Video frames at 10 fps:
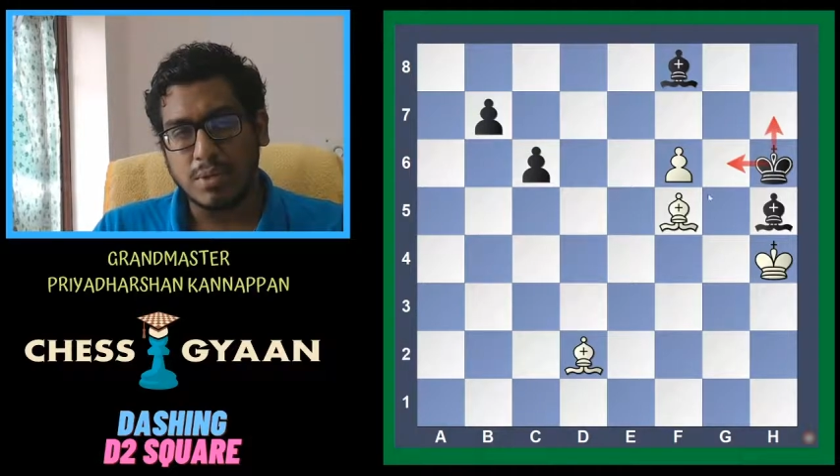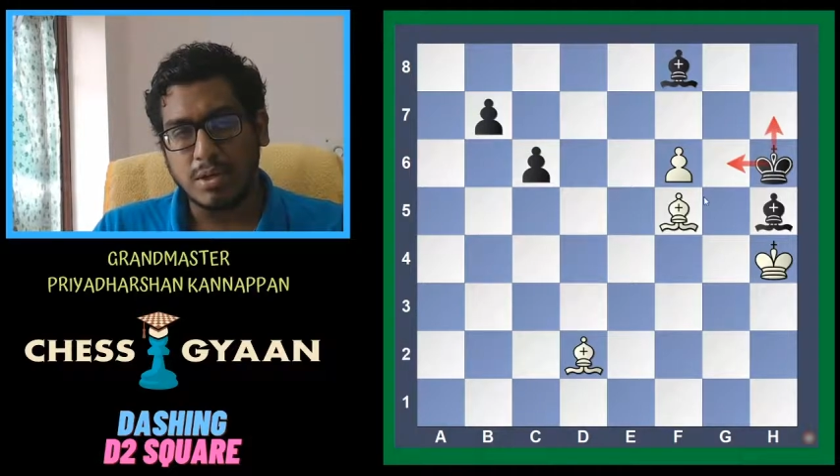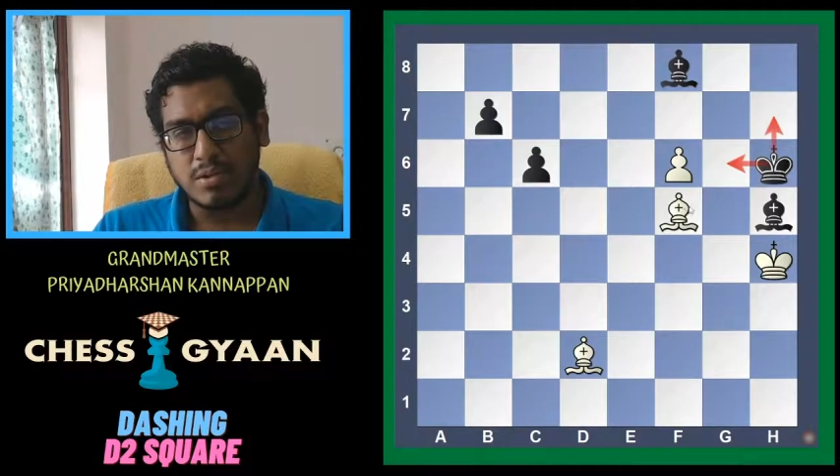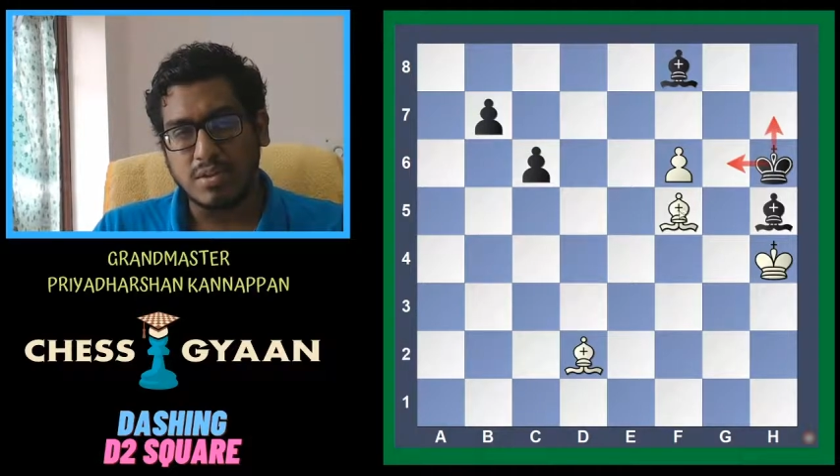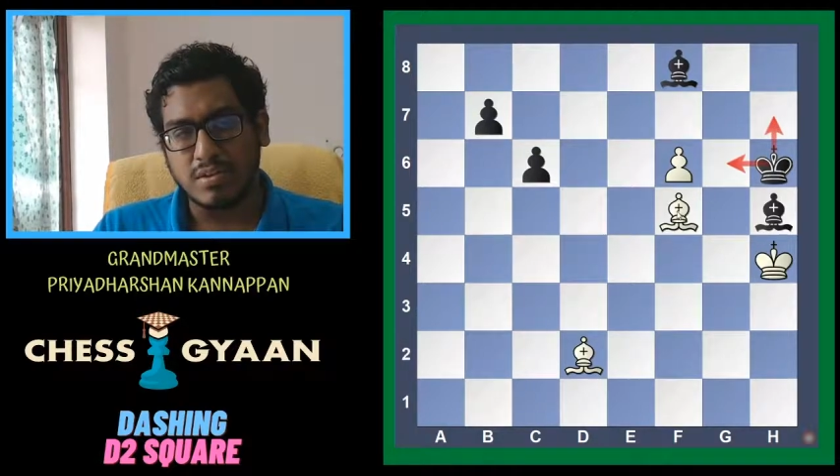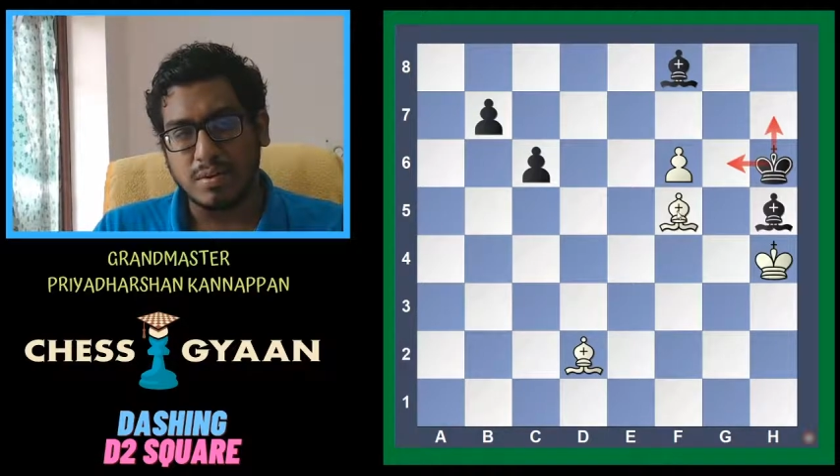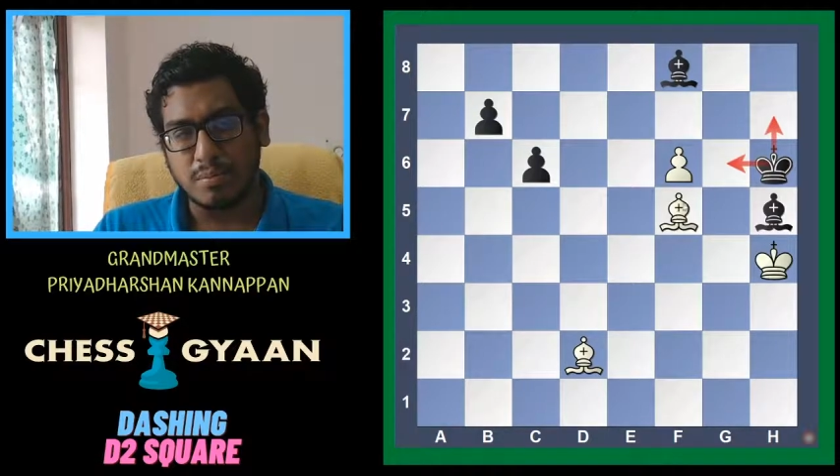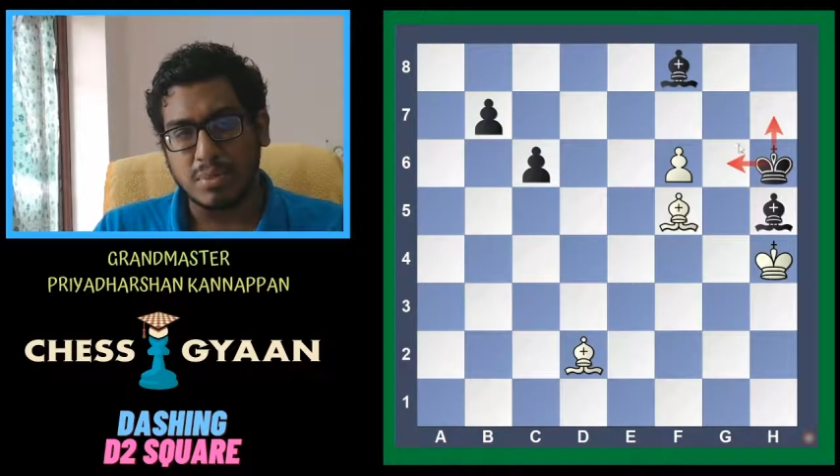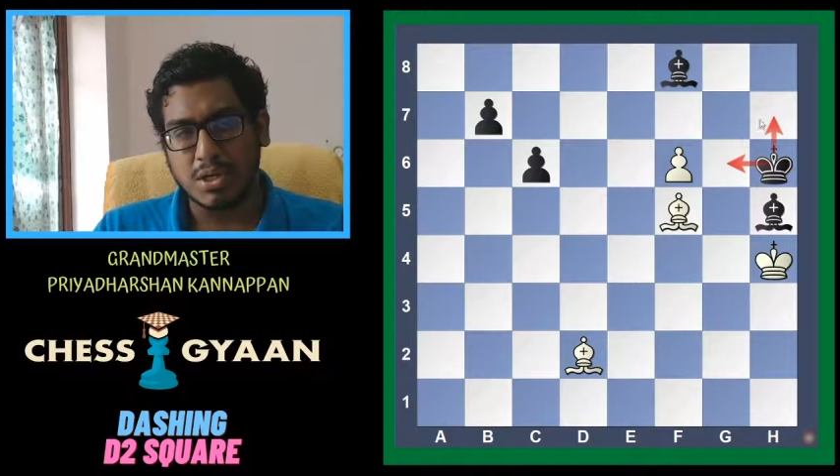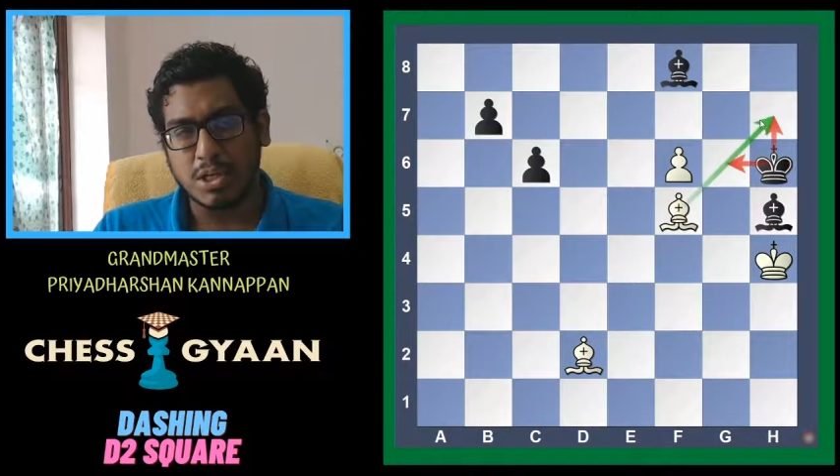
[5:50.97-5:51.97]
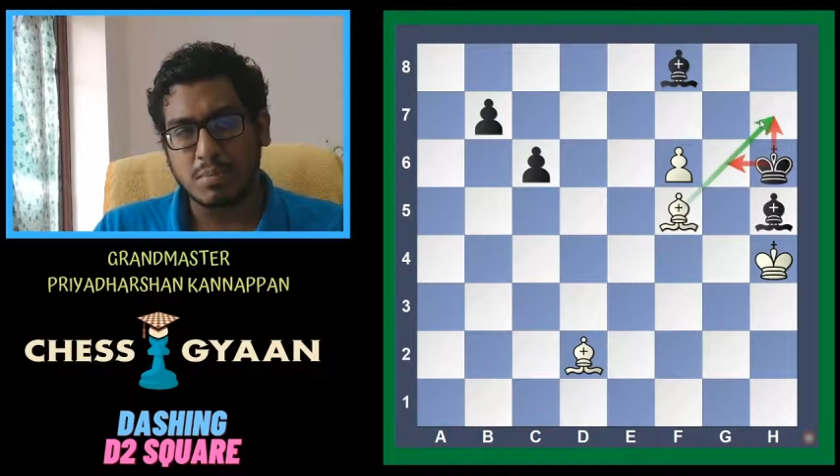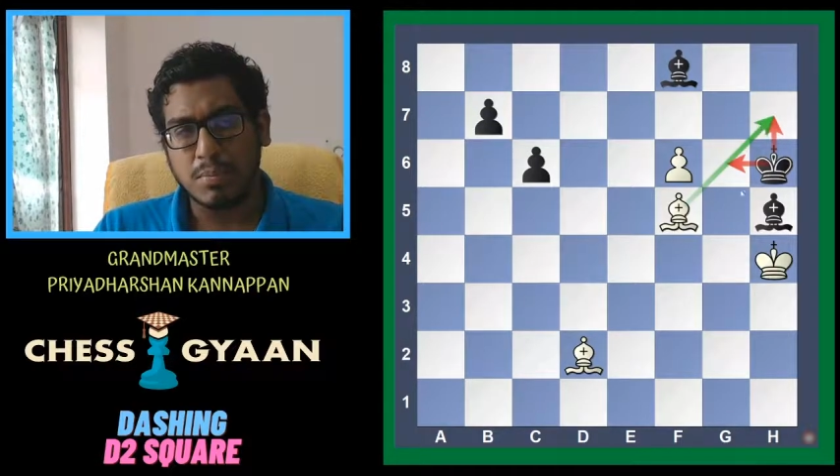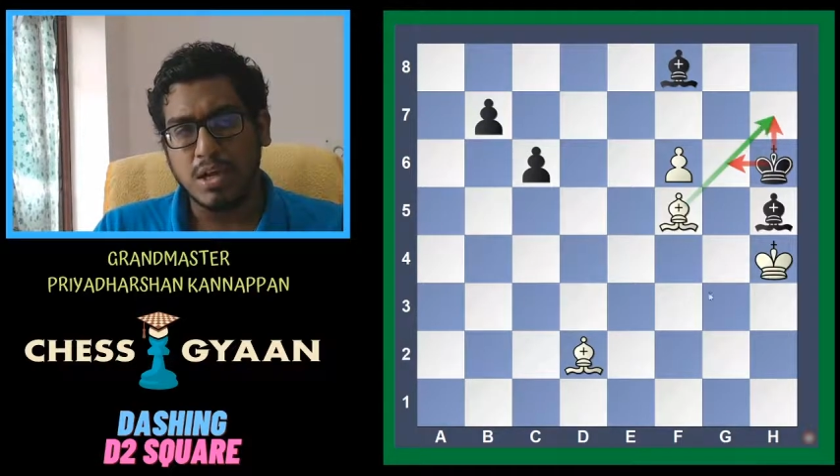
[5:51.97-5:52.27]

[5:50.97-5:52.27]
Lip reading: because there's a bishop